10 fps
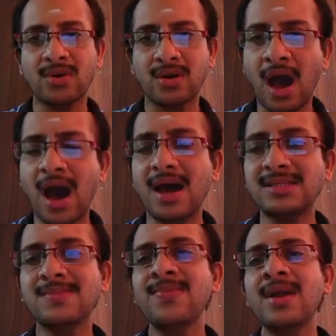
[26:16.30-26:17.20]
horse
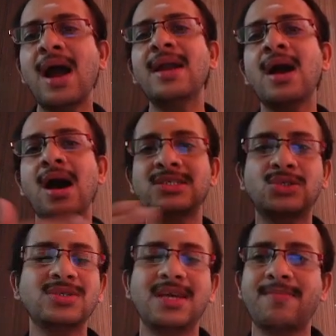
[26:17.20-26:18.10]
and horse
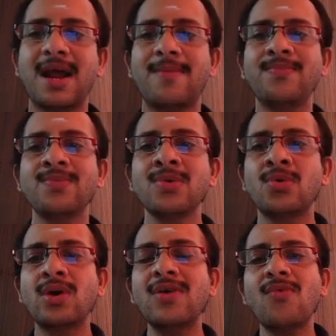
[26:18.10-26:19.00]
to zebra.
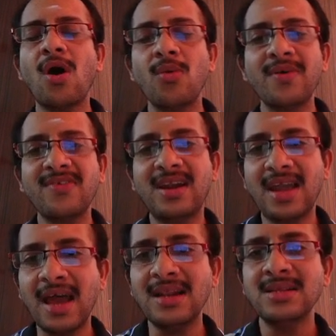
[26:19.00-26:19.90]
Okay, well, how is it
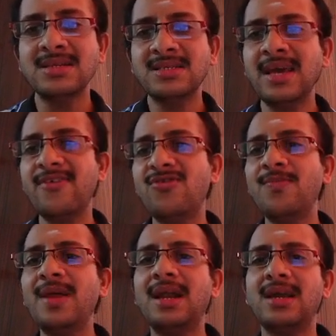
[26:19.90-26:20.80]
done? So, assume
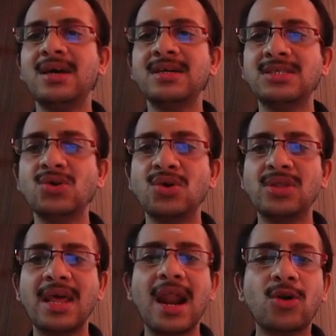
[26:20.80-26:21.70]
that, so
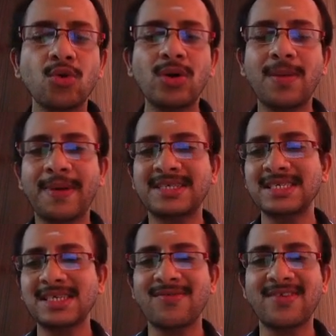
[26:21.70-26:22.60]
there are two
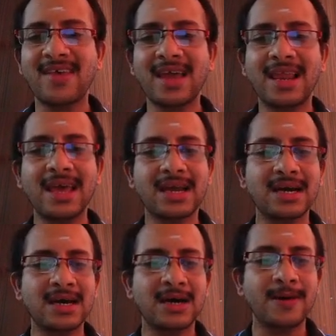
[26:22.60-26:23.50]
depictions of the cyclic
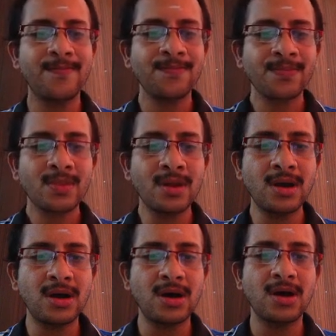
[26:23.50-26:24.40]

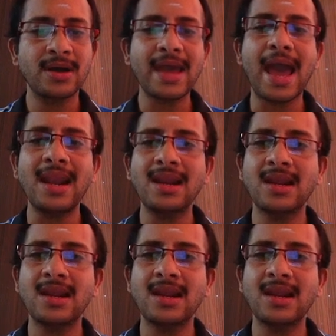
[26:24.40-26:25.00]
GAN,